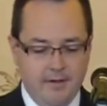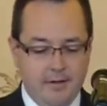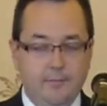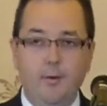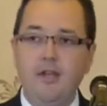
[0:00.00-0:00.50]

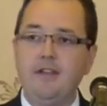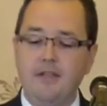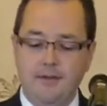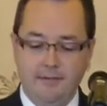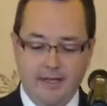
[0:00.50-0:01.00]
In the 40
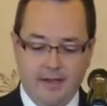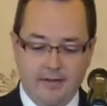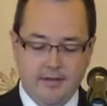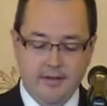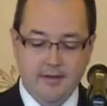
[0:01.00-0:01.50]
days of
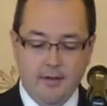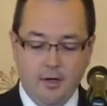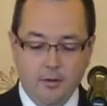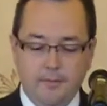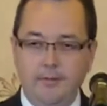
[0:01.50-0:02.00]
Lent,
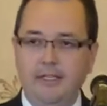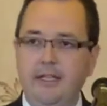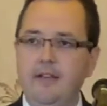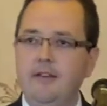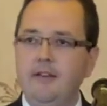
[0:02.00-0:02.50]

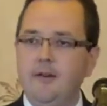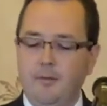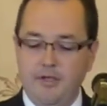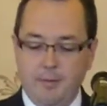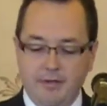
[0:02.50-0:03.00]
hopefully,
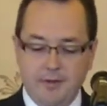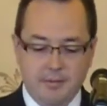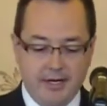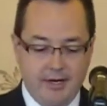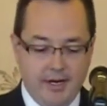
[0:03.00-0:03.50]
we spent
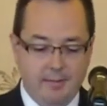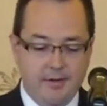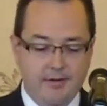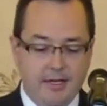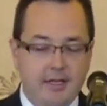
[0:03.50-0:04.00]
some
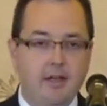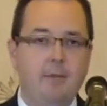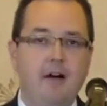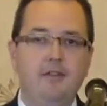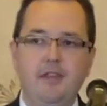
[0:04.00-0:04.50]
time thinking
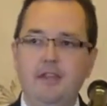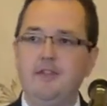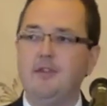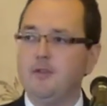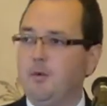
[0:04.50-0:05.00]
about
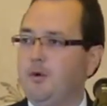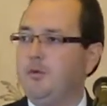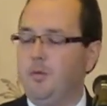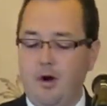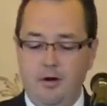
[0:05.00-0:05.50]
these
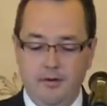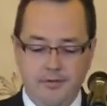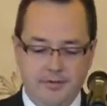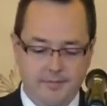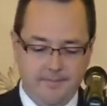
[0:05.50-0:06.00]
disordered
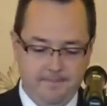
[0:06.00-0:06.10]
walls,